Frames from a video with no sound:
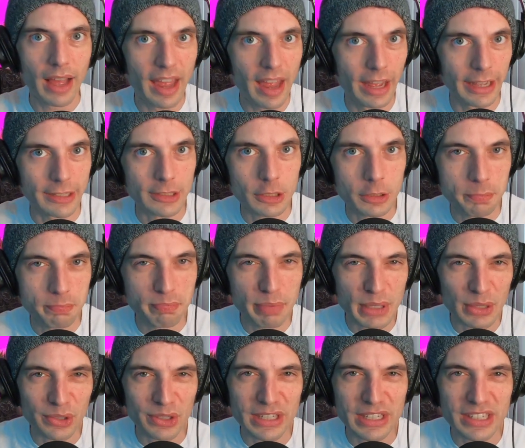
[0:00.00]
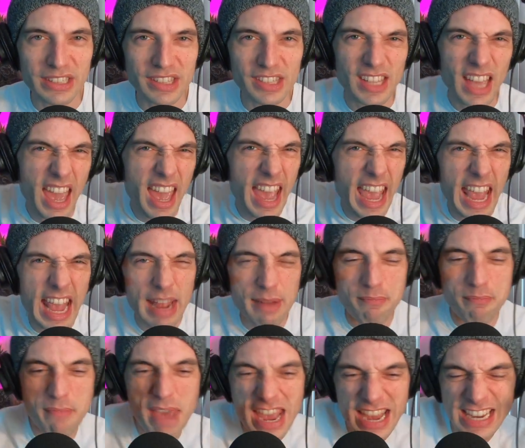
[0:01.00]
experience
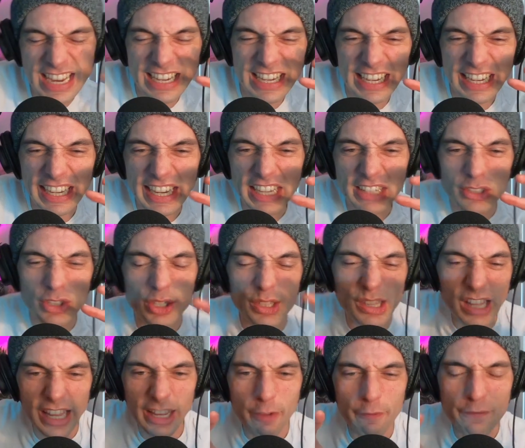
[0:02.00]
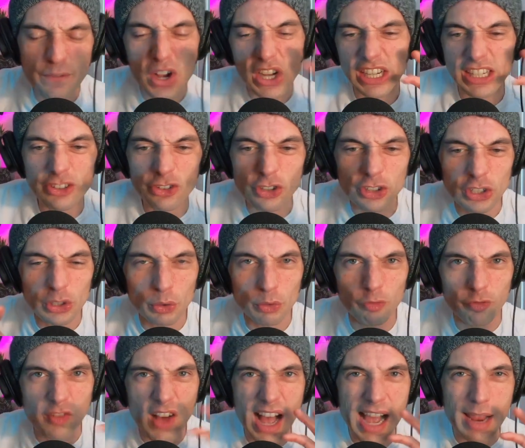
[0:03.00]
and making it into like a fucking chill
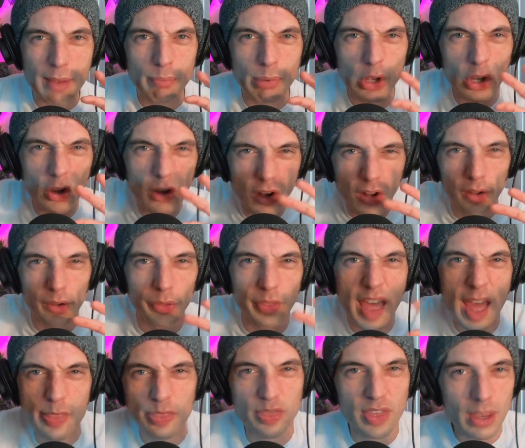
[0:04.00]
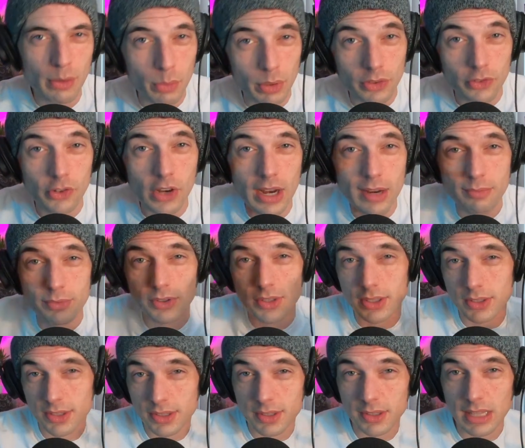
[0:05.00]
vibe called That Thing with James.
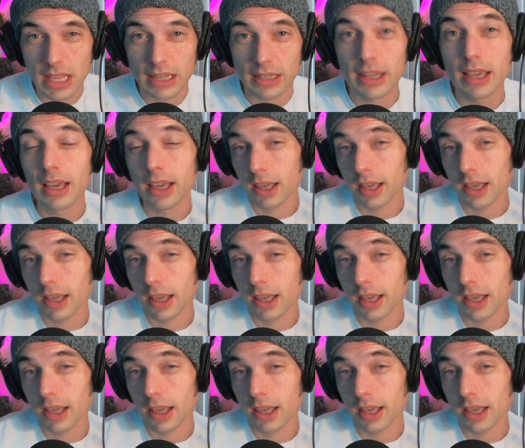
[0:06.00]
This is it.